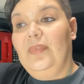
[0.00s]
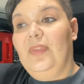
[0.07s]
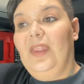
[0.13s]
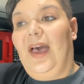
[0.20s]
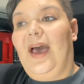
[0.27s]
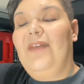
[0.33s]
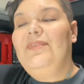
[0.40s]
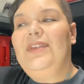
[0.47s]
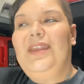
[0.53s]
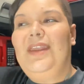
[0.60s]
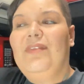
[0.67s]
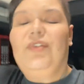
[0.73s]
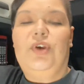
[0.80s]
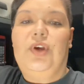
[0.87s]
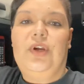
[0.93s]
I've
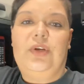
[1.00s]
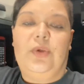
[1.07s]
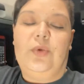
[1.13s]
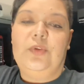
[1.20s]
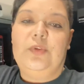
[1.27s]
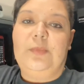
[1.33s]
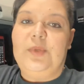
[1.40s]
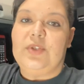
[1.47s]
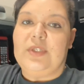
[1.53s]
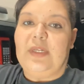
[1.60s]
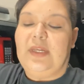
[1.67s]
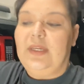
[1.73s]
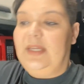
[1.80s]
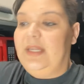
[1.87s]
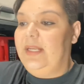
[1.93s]
never heard hold music
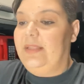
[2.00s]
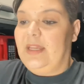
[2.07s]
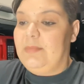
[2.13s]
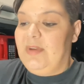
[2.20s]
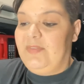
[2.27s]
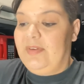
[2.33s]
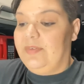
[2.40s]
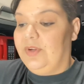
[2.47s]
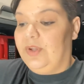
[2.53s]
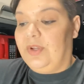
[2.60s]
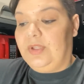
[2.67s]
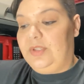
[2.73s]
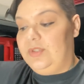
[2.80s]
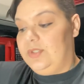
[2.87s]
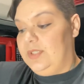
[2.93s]
anytime I've ever
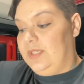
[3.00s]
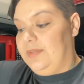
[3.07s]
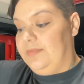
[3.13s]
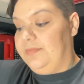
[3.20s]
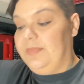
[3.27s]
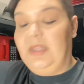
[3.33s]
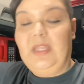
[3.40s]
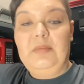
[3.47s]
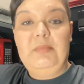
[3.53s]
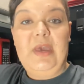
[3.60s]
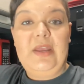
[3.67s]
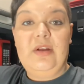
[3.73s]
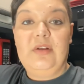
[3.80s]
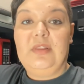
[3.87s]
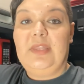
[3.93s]
called Houston. Doesn't
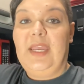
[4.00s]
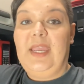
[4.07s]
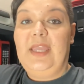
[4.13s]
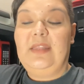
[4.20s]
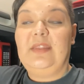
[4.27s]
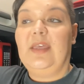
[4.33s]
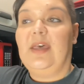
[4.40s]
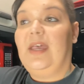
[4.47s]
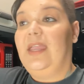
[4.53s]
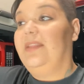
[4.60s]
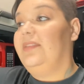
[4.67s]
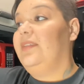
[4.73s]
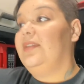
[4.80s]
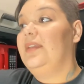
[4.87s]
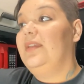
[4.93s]
matter, day, night,
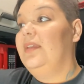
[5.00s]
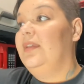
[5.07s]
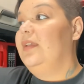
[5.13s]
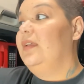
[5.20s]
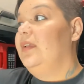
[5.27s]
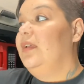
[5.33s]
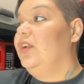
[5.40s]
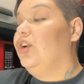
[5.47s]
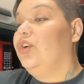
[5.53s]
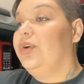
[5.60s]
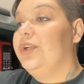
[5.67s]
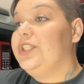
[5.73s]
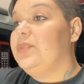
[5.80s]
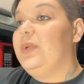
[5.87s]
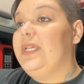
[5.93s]

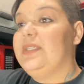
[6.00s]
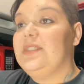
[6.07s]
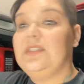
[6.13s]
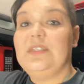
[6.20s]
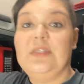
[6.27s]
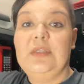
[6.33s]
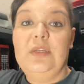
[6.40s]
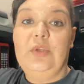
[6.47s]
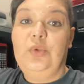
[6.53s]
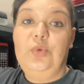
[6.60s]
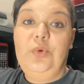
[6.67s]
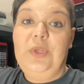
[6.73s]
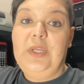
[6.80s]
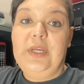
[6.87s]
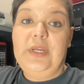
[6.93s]
Christmas,
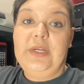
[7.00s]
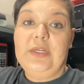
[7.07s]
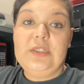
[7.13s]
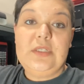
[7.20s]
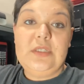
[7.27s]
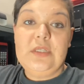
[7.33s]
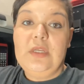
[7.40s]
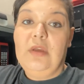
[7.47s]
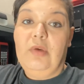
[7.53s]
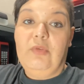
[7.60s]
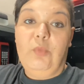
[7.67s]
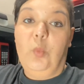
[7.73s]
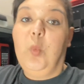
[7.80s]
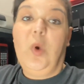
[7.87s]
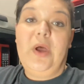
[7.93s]
New Year's,
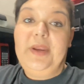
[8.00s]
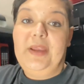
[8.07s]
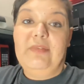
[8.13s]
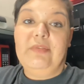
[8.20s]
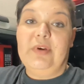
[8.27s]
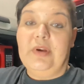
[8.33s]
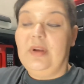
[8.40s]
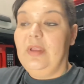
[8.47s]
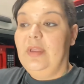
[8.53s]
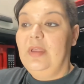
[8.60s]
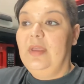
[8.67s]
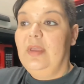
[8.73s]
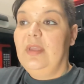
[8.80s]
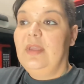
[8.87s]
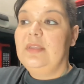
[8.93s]
whatever.
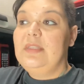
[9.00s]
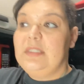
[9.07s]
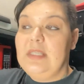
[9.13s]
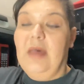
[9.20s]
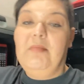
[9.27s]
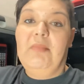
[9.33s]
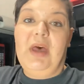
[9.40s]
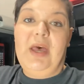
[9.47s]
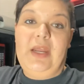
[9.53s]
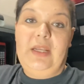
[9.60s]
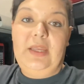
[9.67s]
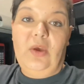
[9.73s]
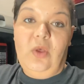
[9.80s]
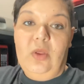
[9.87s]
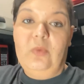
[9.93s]

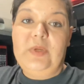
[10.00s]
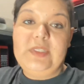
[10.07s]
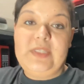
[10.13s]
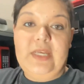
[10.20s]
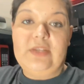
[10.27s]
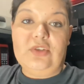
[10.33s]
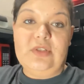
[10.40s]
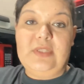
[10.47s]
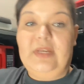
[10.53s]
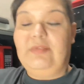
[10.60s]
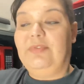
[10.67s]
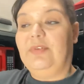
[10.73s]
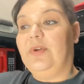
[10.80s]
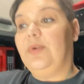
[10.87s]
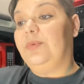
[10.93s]
Somebody always answers that
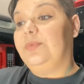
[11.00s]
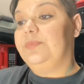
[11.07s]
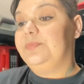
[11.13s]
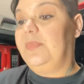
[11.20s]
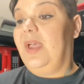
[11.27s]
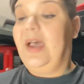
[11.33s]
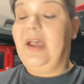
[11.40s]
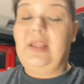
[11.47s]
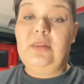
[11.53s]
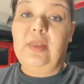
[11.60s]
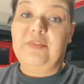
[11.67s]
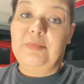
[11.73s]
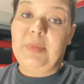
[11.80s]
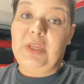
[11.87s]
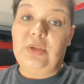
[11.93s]
phone. I
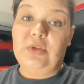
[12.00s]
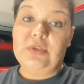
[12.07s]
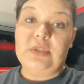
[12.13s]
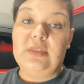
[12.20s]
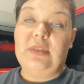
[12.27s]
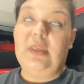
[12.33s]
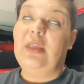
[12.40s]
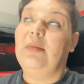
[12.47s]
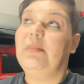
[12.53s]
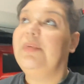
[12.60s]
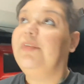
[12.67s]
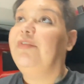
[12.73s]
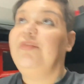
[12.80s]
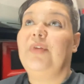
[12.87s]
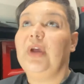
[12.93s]
love my Houston team.
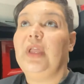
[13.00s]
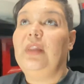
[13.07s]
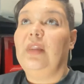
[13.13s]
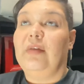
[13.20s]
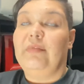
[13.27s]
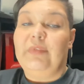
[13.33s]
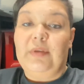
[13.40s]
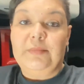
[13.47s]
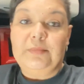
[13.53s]
Fucking love them.